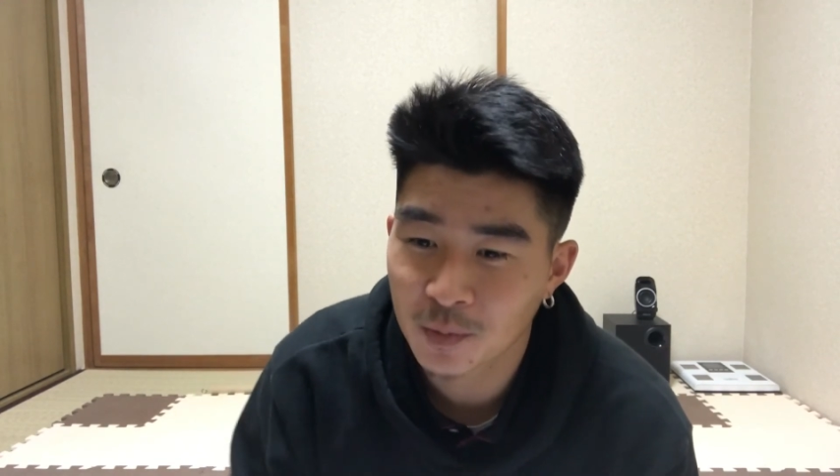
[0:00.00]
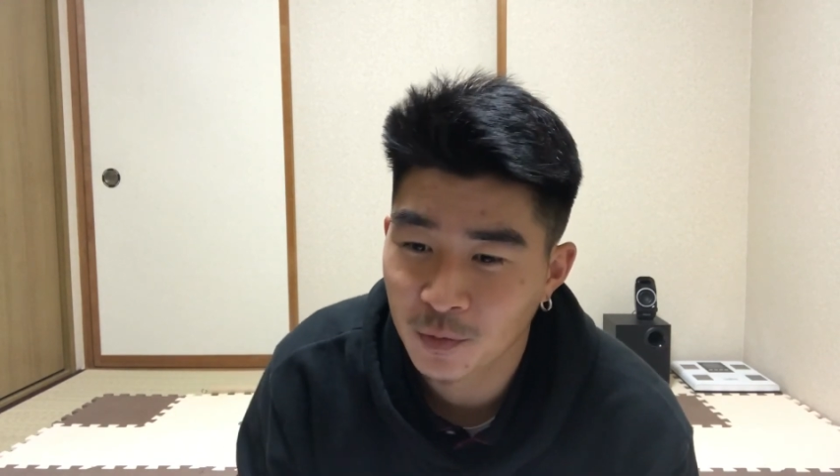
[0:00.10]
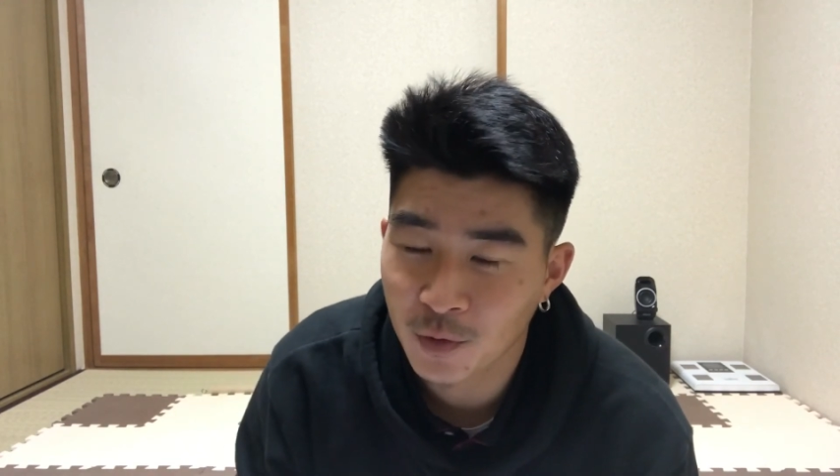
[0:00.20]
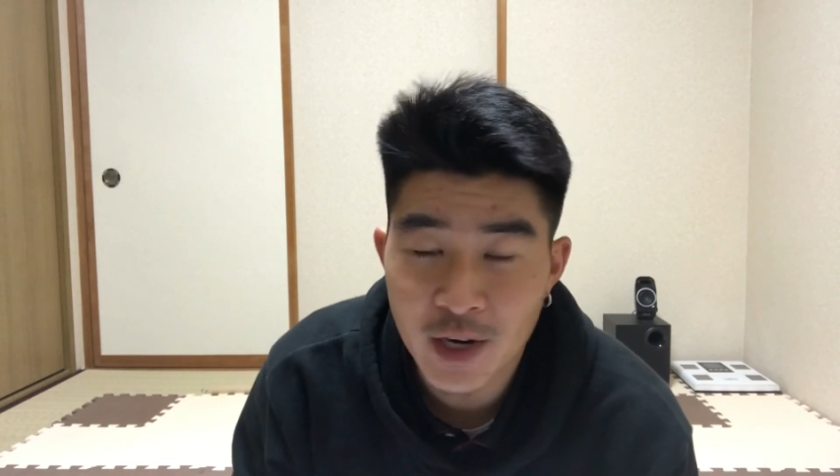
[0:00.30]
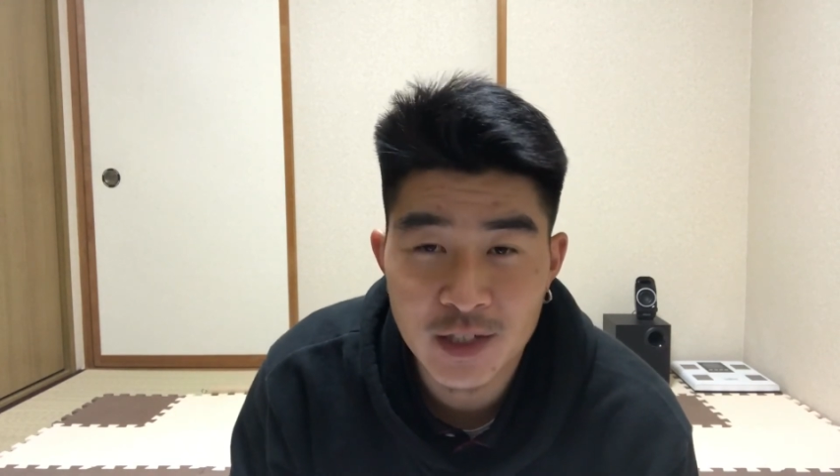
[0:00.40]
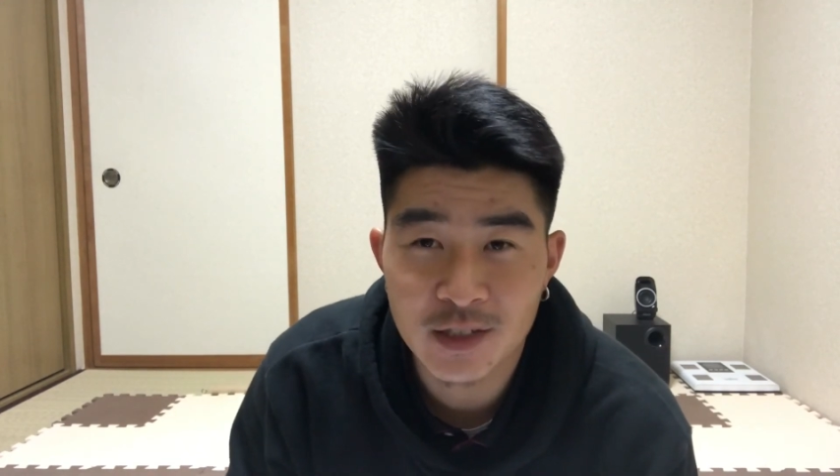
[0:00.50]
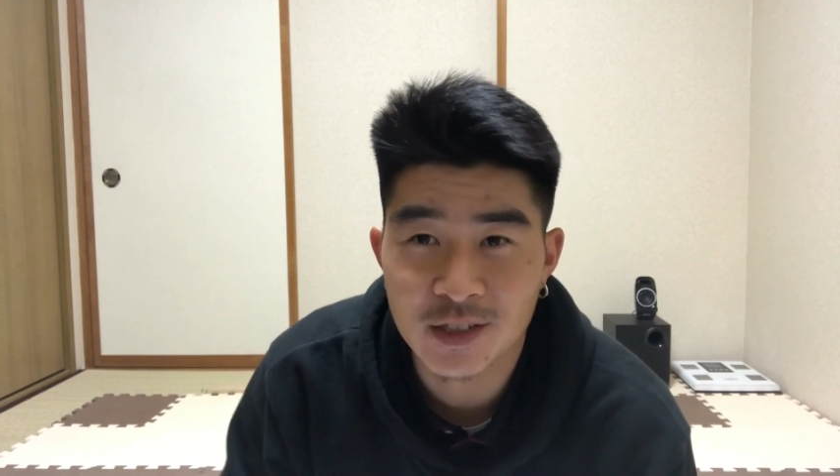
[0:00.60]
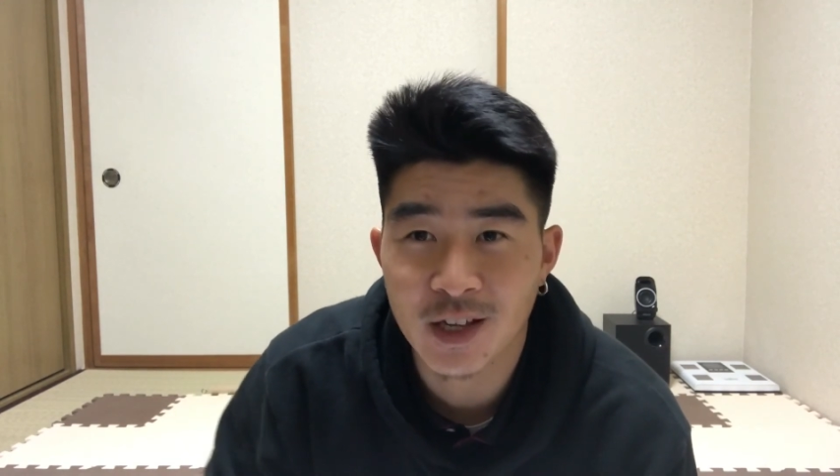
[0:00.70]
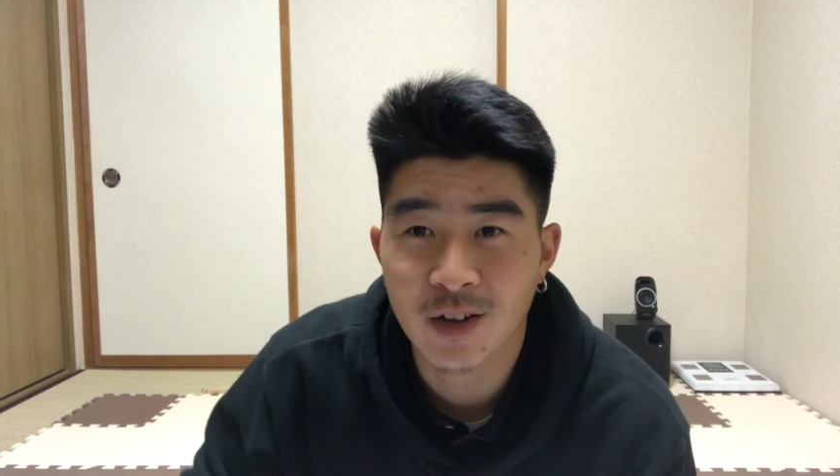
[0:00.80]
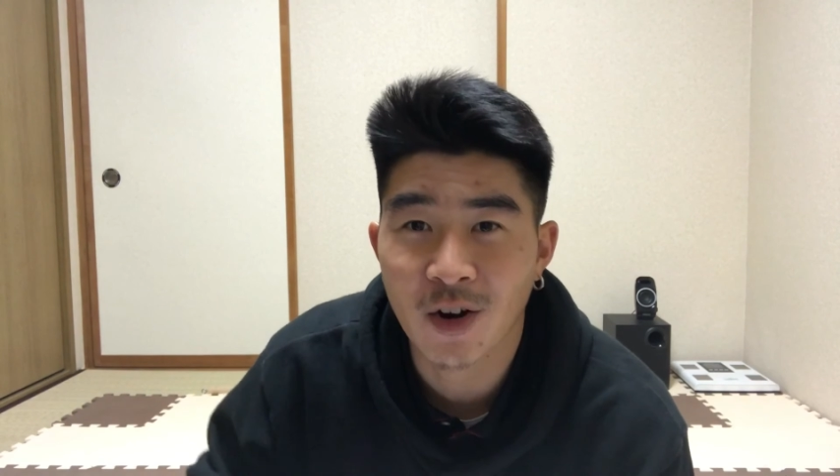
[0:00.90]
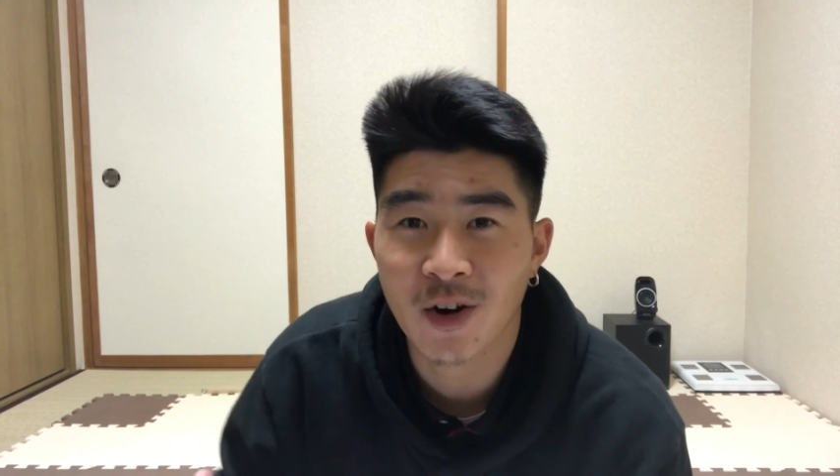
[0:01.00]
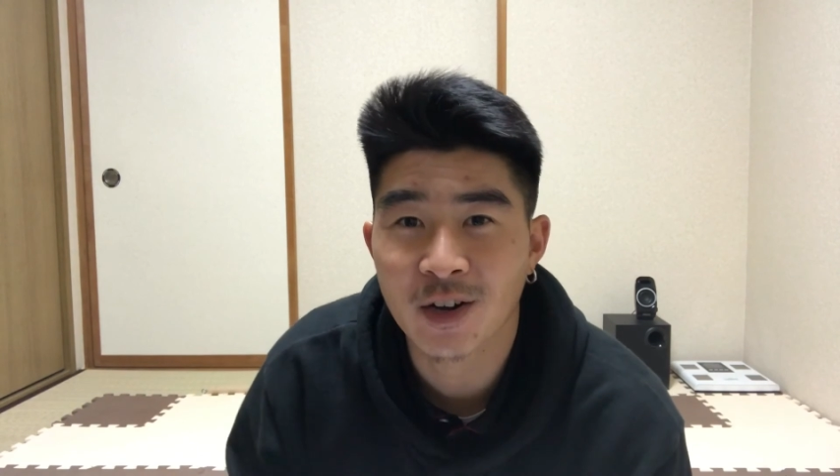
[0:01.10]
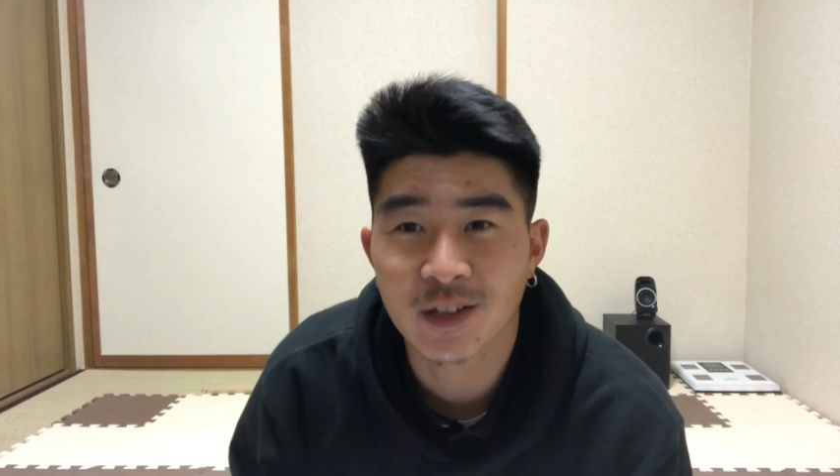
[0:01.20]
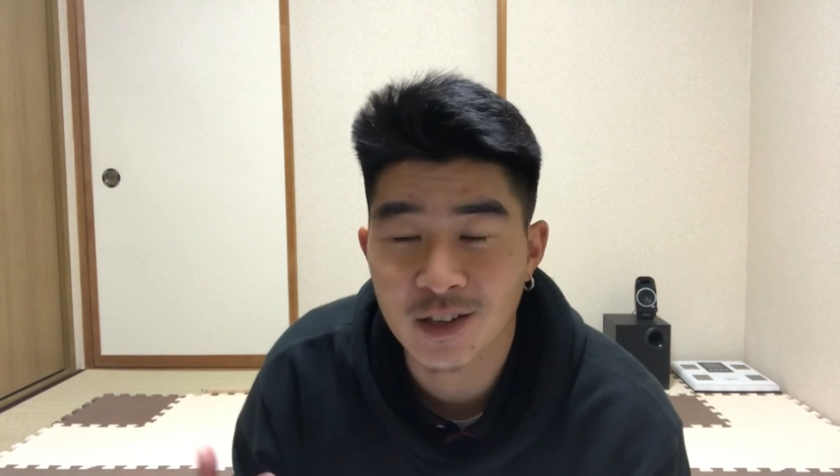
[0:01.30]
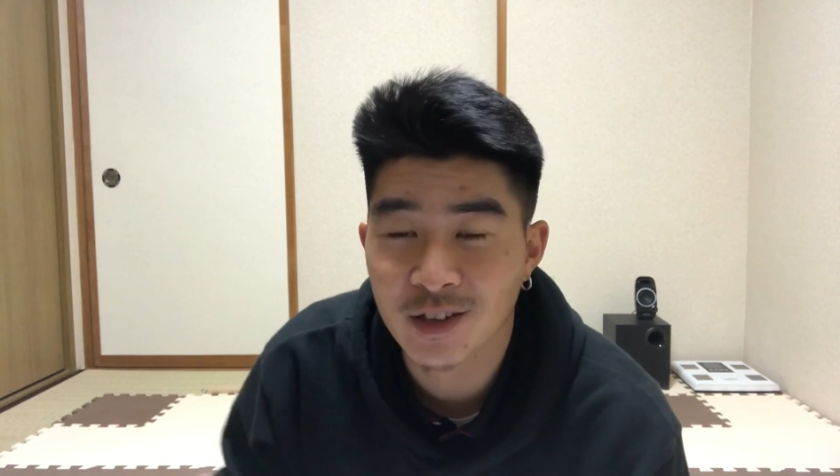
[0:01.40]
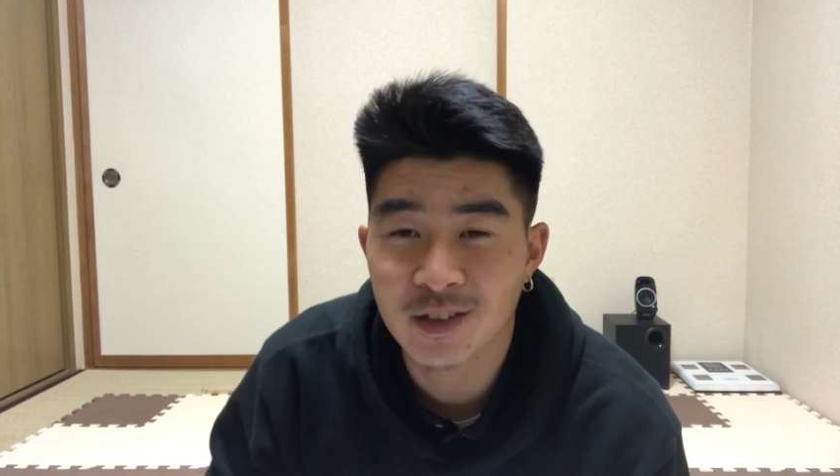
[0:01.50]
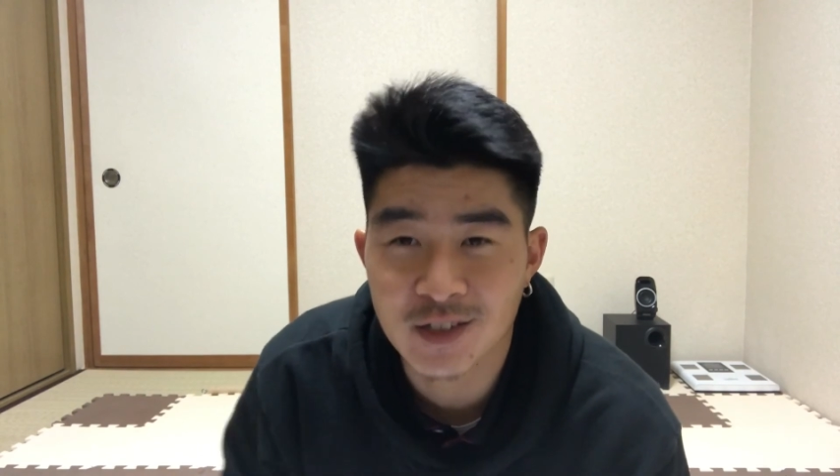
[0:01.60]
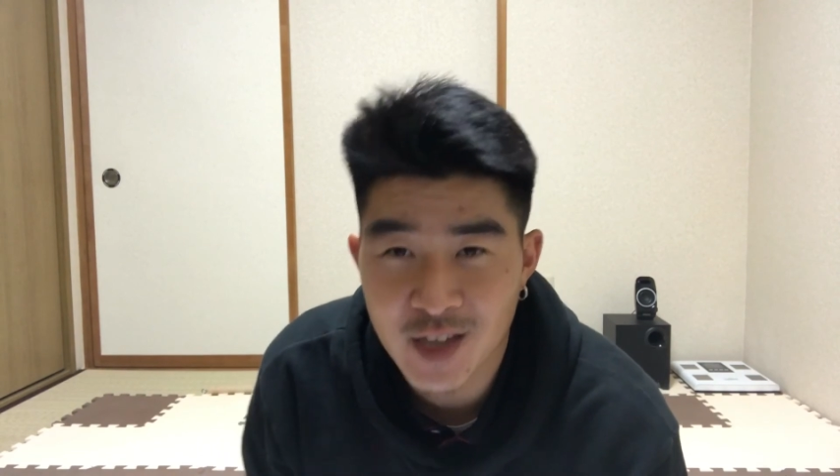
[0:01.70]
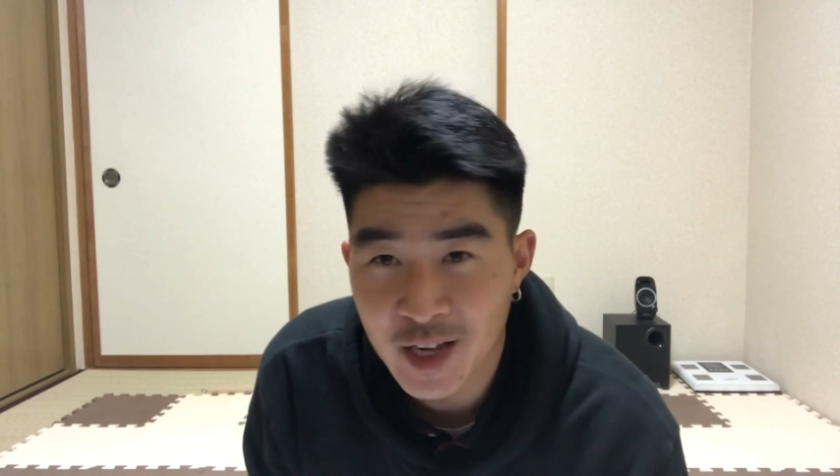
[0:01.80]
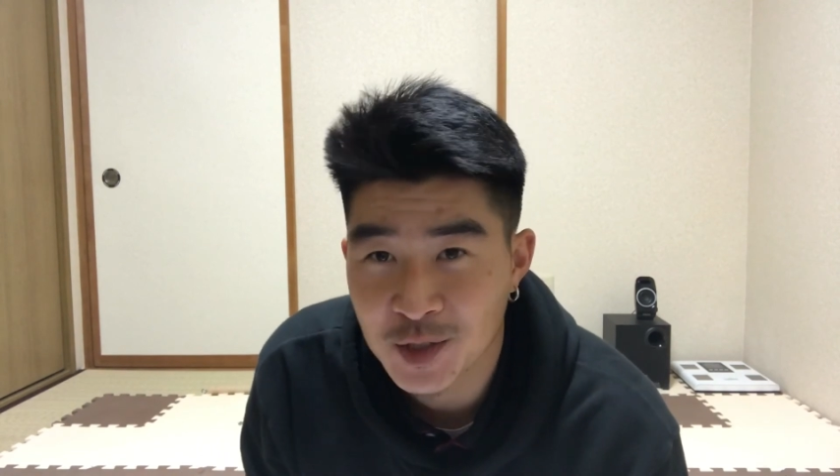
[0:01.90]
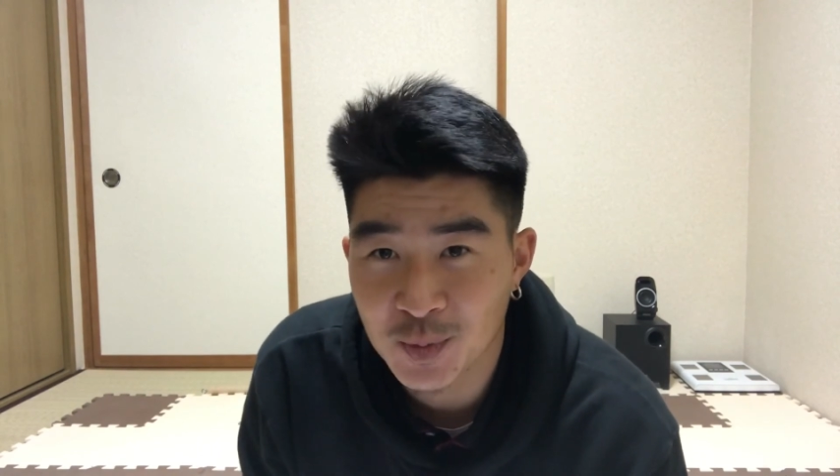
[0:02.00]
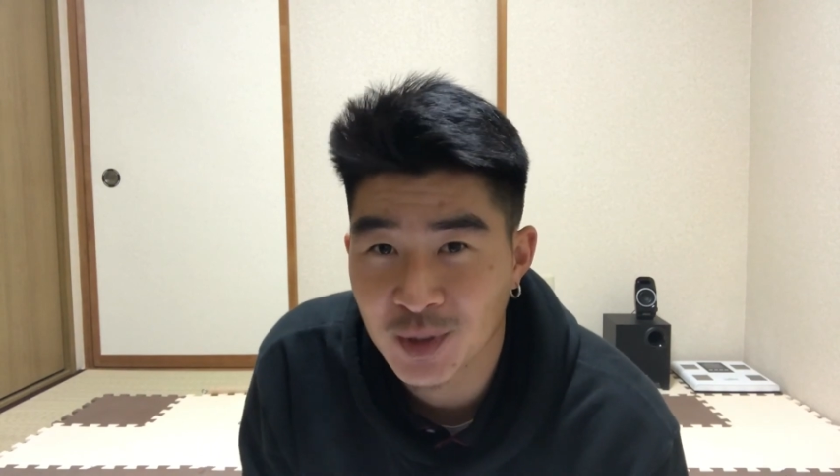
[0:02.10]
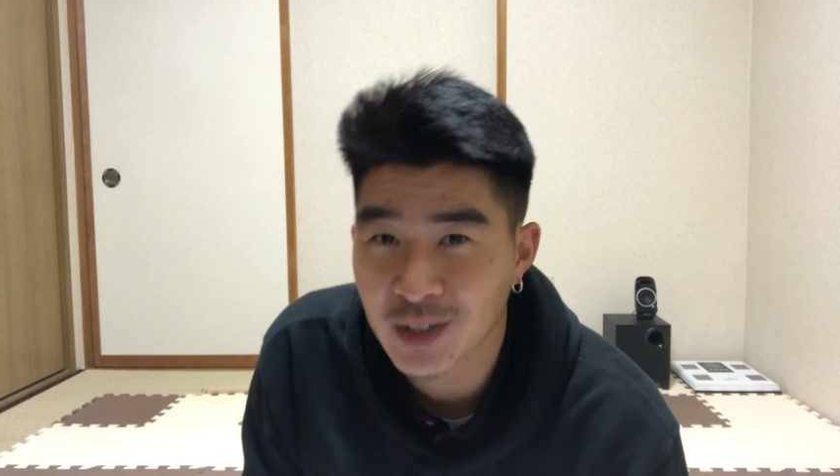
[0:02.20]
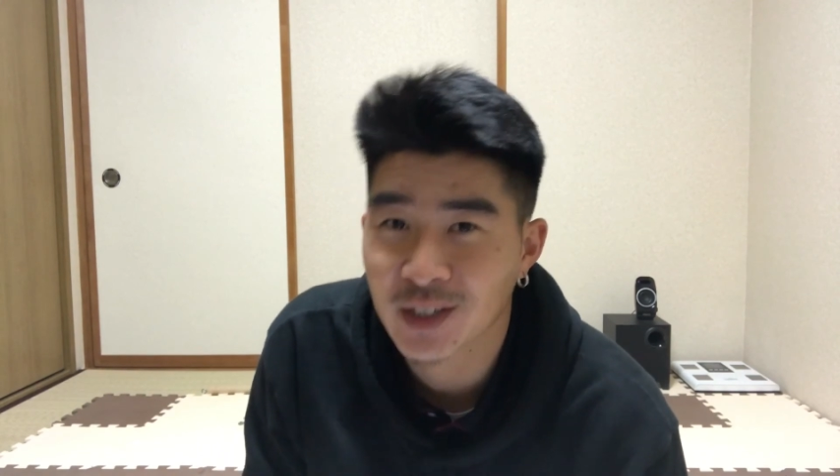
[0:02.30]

phrases that aren't in the textbook.